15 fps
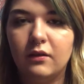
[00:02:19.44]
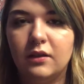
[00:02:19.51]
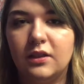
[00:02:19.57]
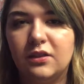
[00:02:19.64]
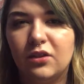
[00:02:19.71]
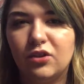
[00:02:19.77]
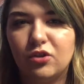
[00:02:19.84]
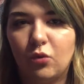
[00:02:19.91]

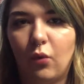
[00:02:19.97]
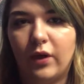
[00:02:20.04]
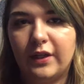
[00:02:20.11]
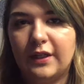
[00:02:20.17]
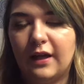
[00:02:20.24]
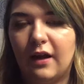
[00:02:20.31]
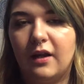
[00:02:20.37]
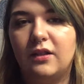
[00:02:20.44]
These are
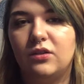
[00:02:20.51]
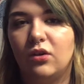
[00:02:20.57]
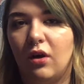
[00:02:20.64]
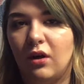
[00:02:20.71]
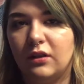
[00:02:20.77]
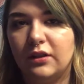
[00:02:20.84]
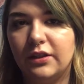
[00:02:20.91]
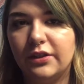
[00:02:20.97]

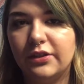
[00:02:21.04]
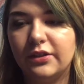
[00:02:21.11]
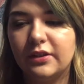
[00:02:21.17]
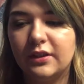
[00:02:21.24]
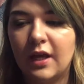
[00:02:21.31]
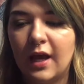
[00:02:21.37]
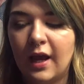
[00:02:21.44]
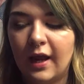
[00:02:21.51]

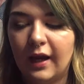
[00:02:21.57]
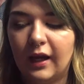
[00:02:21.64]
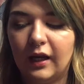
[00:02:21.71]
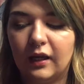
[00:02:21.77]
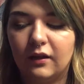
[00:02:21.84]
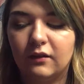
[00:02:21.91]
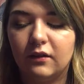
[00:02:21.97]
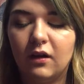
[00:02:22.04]
$29.
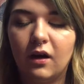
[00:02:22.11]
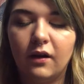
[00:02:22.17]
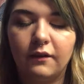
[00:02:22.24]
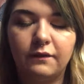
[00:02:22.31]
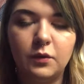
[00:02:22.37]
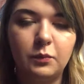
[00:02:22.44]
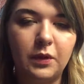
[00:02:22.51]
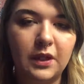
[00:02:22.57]
And there are a
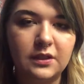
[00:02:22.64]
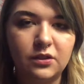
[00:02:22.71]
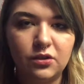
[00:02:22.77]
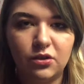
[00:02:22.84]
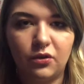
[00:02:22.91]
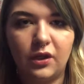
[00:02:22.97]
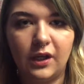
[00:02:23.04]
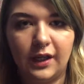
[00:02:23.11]
few places
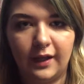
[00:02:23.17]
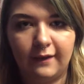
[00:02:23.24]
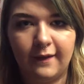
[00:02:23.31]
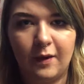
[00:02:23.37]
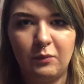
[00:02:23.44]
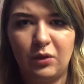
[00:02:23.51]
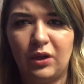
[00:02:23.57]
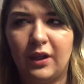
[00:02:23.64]
you can get
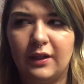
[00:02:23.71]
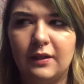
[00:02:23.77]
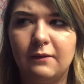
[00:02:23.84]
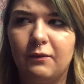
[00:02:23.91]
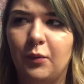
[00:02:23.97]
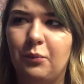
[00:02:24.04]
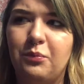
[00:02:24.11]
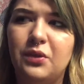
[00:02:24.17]
them. You can get them
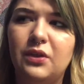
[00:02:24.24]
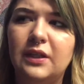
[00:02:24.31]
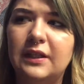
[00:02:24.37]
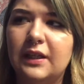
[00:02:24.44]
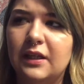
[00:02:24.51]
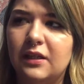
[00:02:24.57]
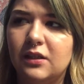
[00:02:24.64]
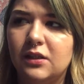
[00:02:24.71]
from
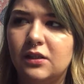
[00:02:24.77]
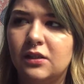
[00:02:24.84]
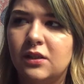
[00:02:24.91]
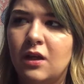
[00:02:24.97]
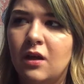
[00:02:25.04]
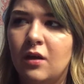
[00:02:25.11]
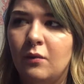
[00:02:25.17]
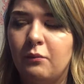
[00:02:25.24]
Beautylish,
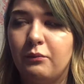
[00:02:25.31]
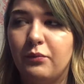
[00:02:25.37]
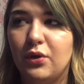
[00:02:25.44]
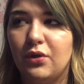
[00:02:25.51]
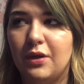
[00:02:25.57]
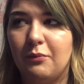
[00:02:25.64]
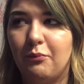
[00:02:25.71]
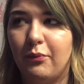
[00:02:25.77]

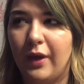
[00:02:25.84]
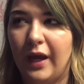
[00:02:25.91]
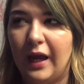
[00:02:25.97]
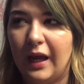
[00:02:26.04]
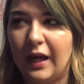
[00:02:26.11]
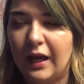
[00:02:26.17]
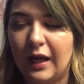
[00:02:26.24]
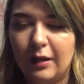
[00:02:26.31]
Beauty
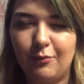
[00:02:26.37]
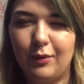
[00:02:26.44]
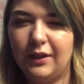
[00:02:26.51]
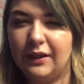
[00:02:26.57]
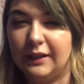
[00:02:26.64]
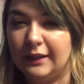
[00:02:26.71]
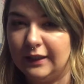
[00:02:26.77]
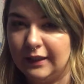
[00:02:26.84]
Bay, I
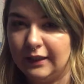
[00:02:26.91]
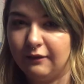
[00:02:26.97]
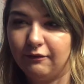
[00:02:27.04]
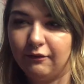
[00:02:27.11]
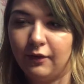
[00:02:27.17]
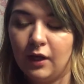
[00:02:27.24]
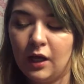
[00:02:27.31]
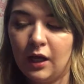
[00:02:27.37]

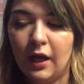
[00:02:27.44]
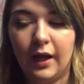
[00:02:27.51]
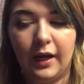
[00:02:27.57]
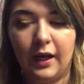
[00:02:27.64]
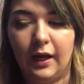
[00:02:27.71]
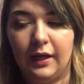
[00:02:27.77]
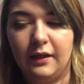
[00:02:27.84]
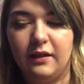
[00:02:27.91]
believe,
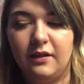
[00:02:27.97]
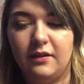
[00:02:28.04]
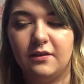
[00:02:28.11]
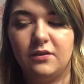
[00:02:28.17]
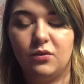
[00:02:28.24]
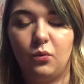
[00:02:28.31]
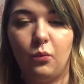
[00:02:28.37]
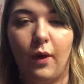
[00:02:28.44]
and
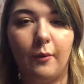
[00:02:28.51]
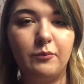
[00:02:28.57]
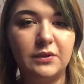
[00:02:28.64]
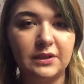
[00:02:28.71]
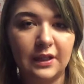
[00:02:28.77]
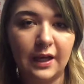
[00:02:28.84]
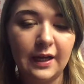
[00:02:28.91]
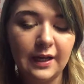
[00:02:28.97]
his
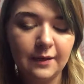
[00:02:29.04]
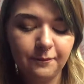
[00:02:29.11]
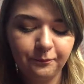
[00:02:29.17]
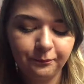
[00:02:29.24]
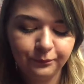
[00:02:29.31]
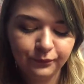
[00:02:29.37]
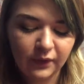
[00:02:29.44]
website.